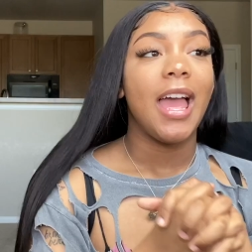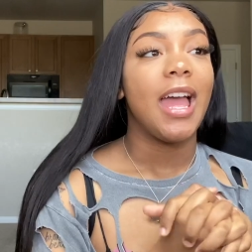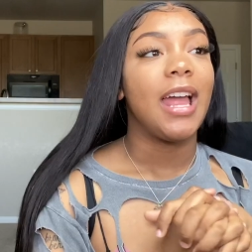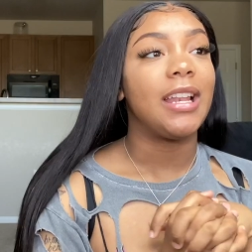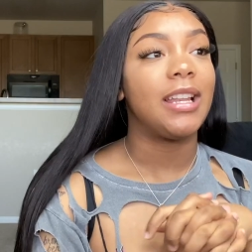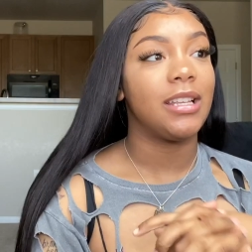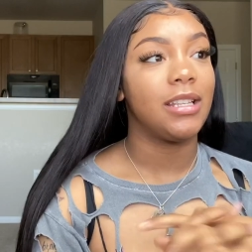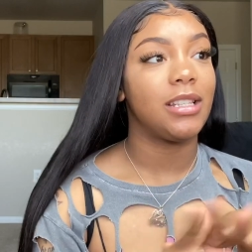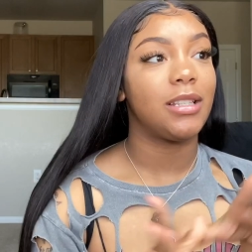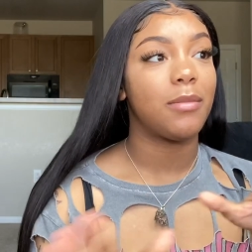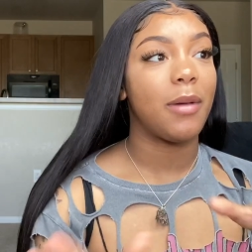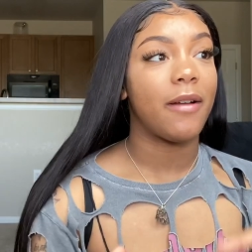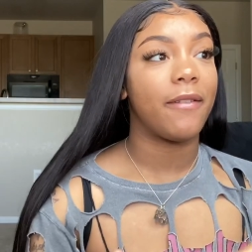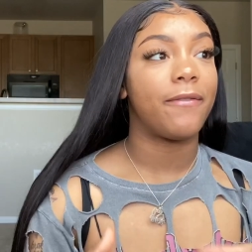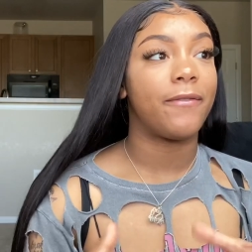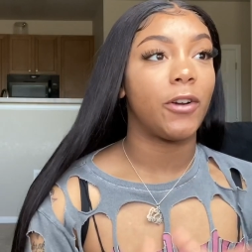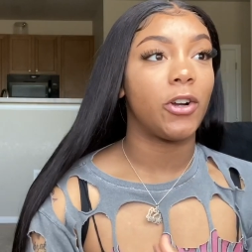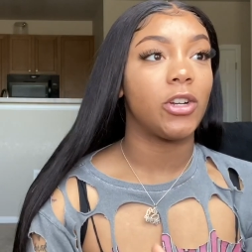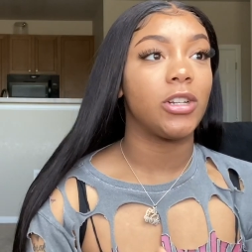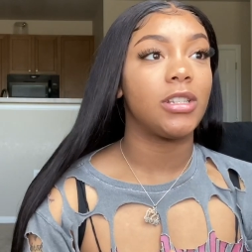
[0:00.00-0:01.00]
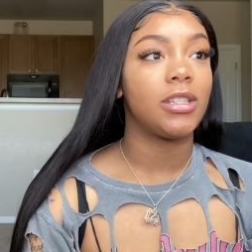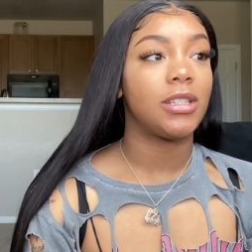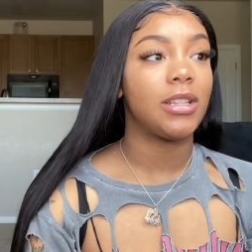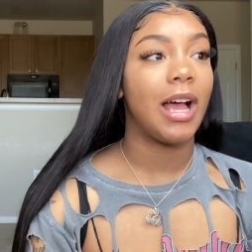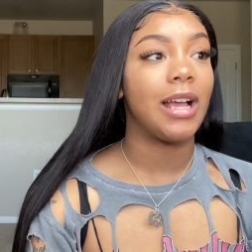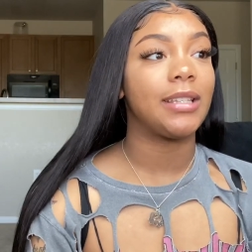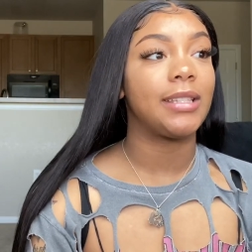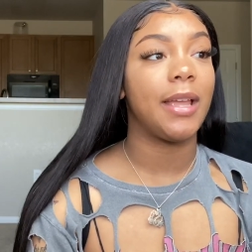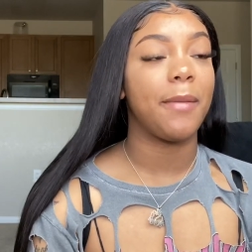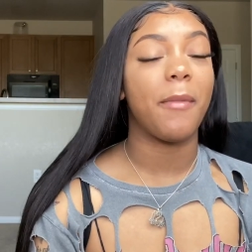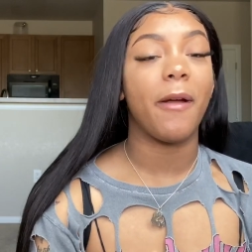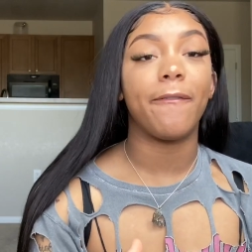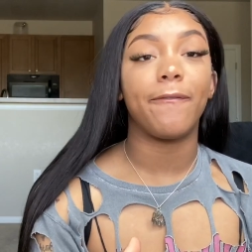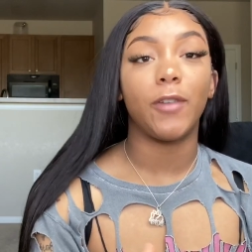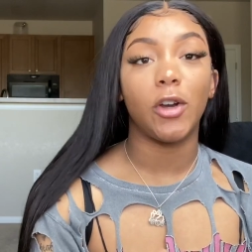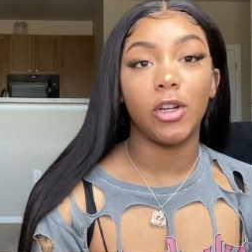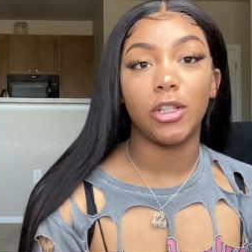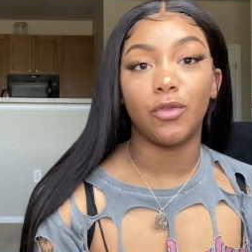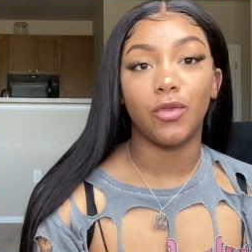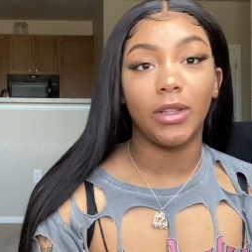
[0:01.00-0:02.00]
This is my first
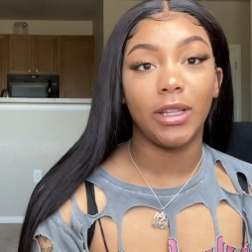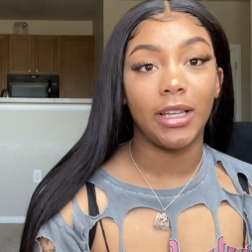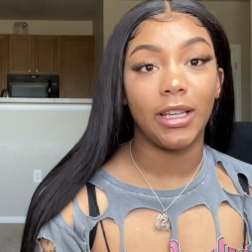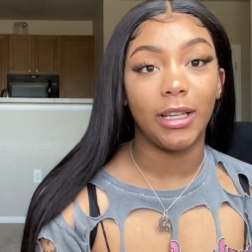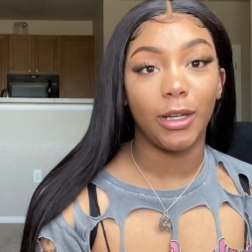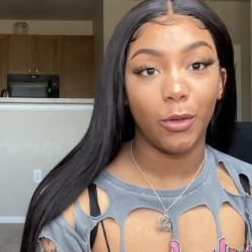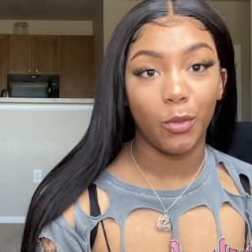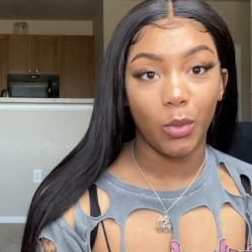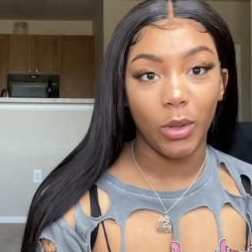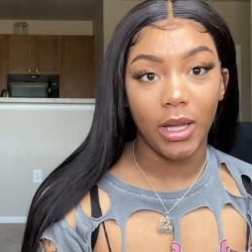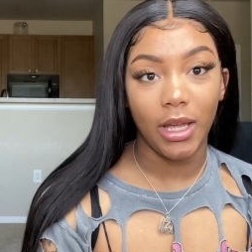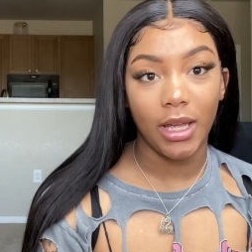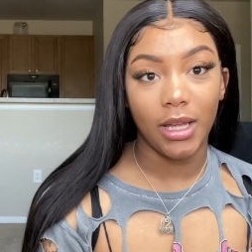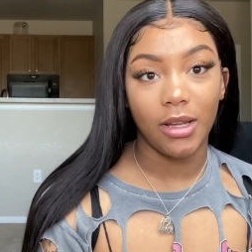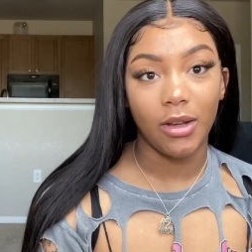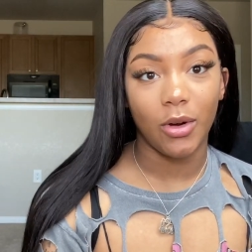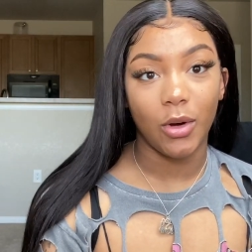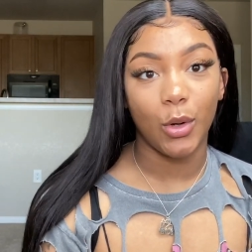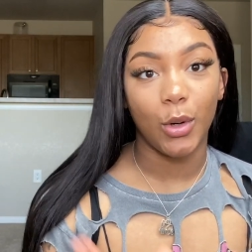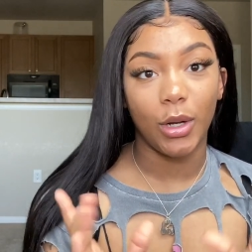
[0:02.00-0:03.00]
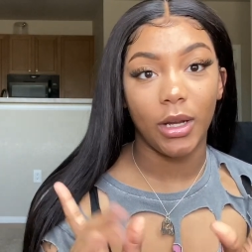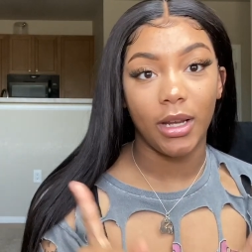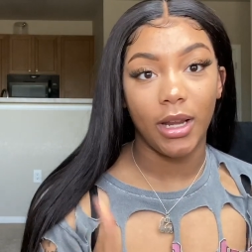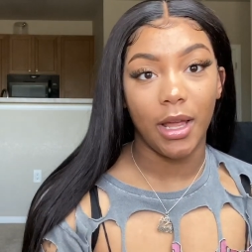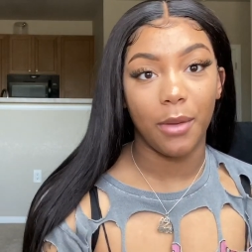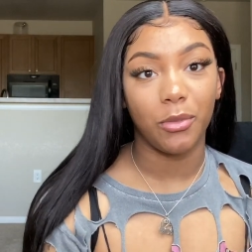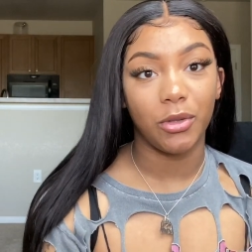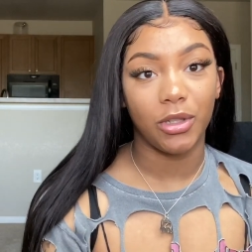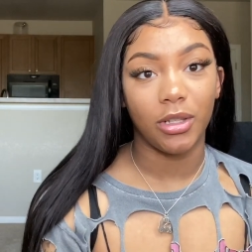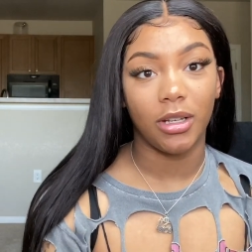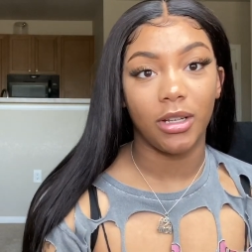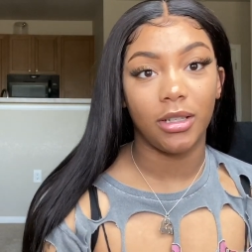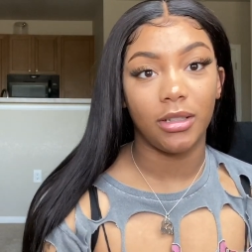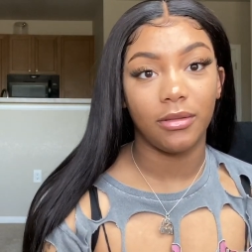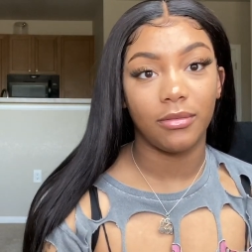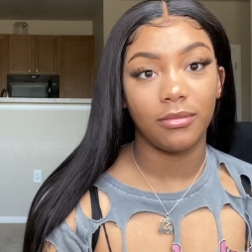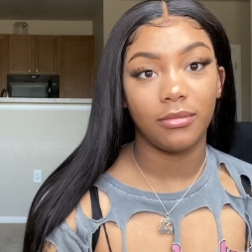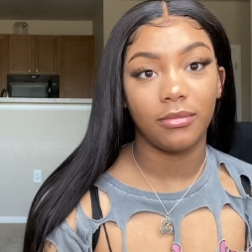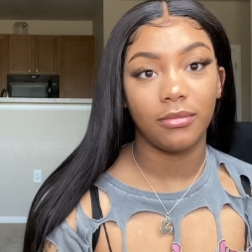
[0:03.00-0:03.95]
really good wig on Amazon.